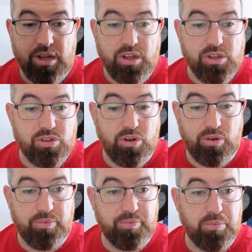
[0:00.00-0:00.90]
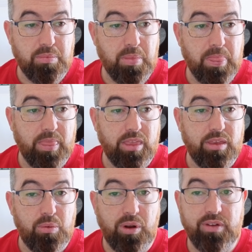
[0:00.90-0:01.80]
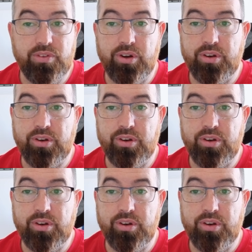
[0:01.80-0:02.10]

So what I've done